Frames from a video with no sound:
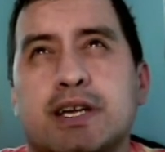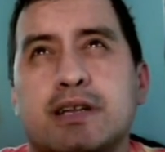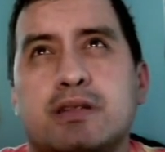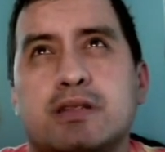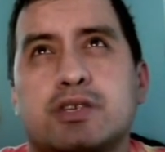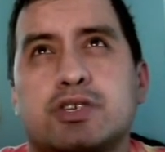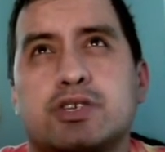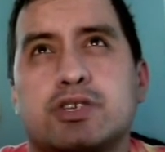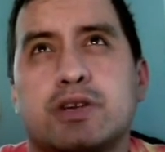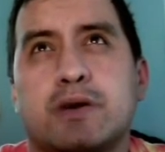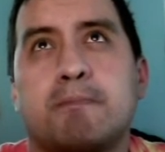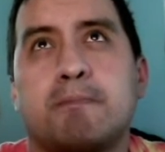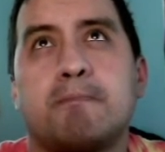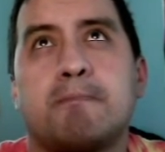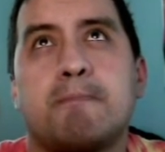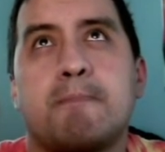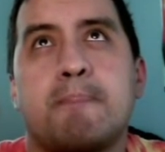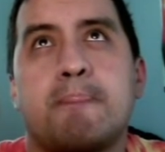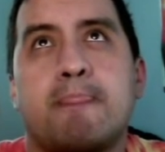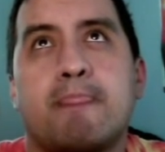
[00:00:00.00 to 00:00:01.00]
the ship.
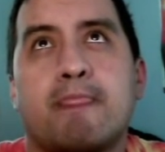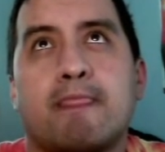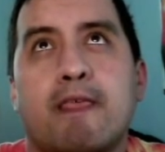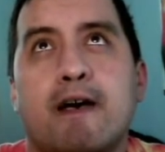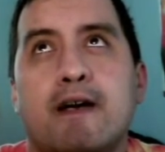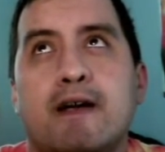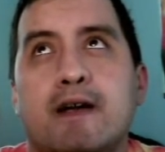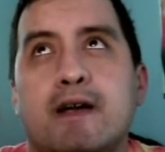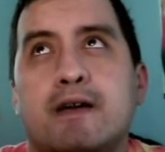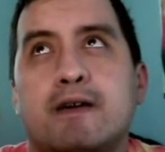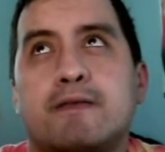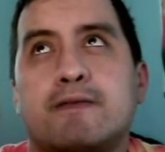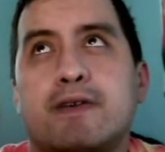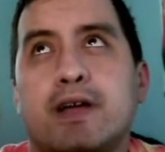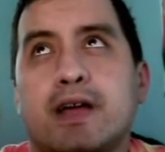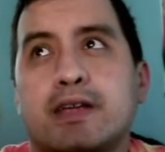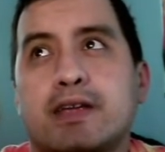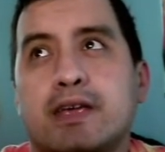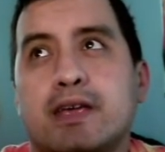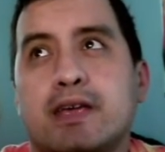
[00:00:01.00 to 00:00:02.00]

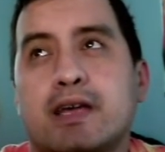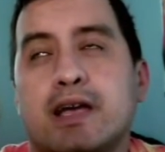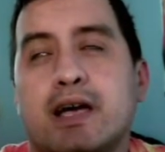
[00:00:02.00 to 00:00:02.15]
Frankie, I